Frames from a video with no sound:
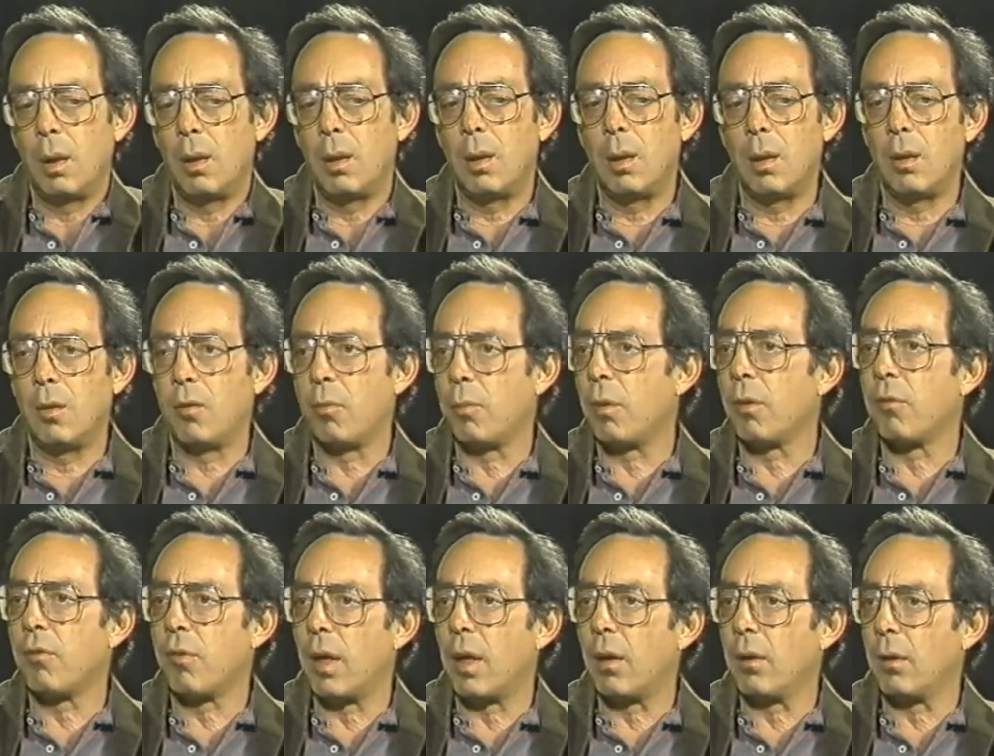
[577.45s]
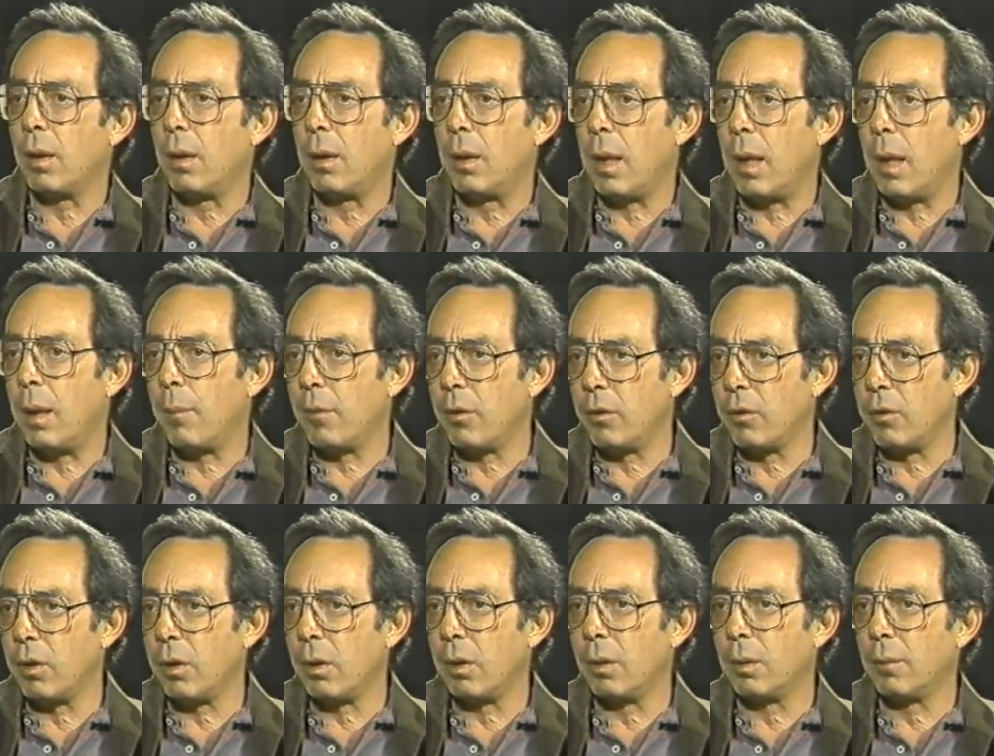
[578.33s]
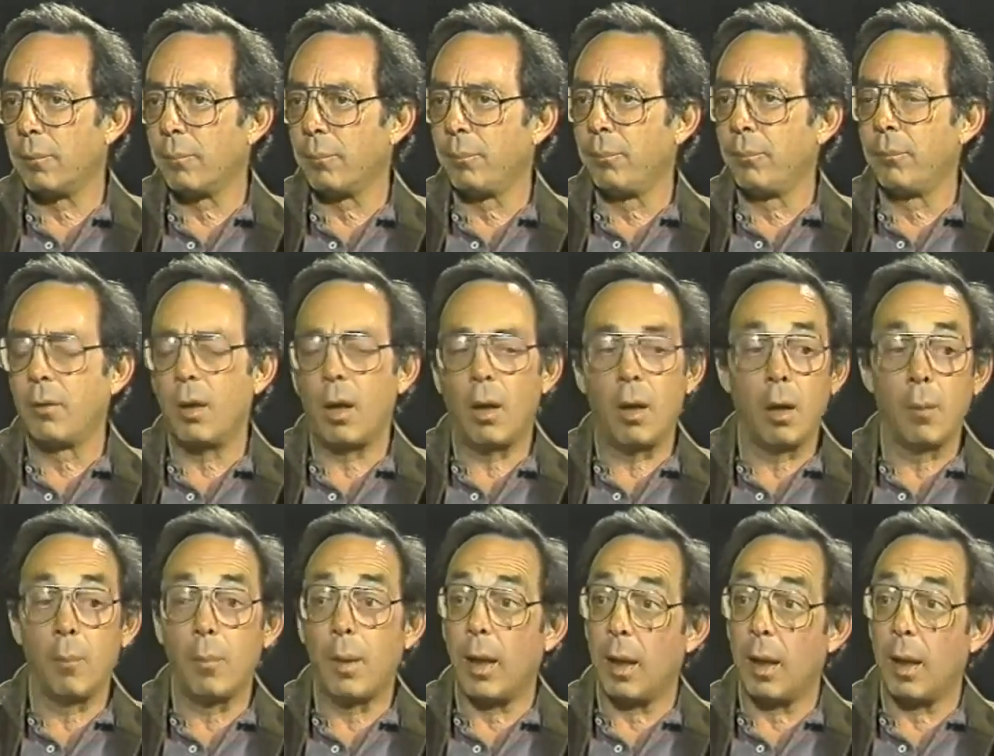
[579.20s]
is profoundly damaging to what all